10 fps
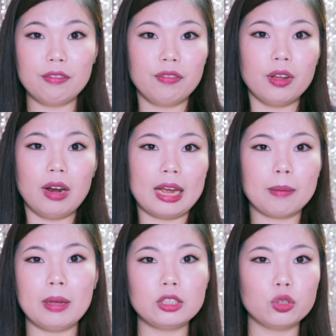I feel
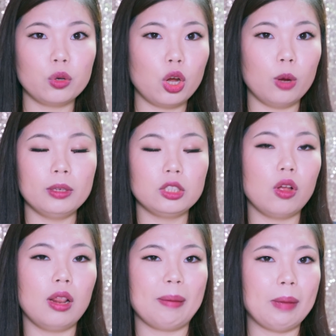like menstrual cup is
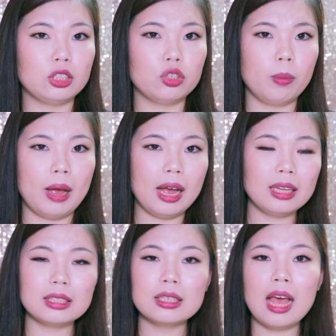not like menstrual
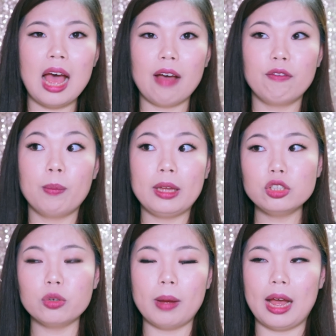pads. For
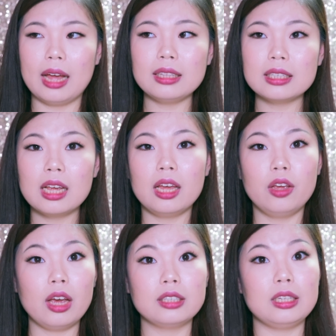menstrual pads,
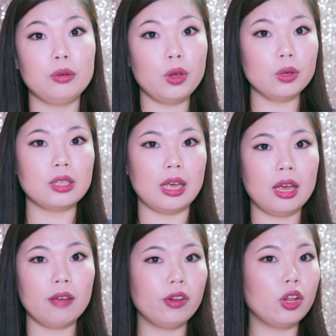you can still use
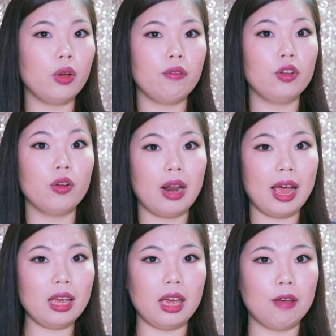it even though if you don't
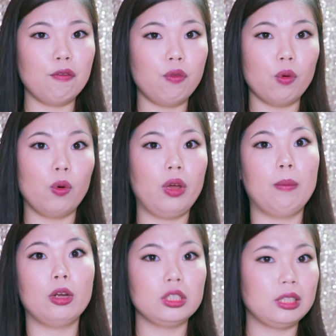like it for
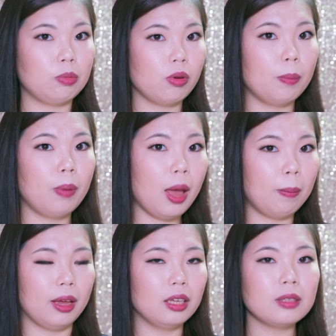emergency
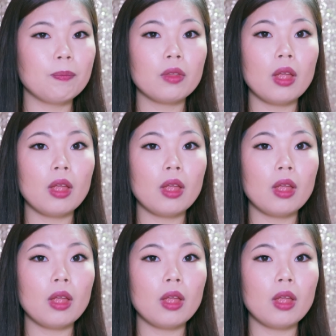purpose.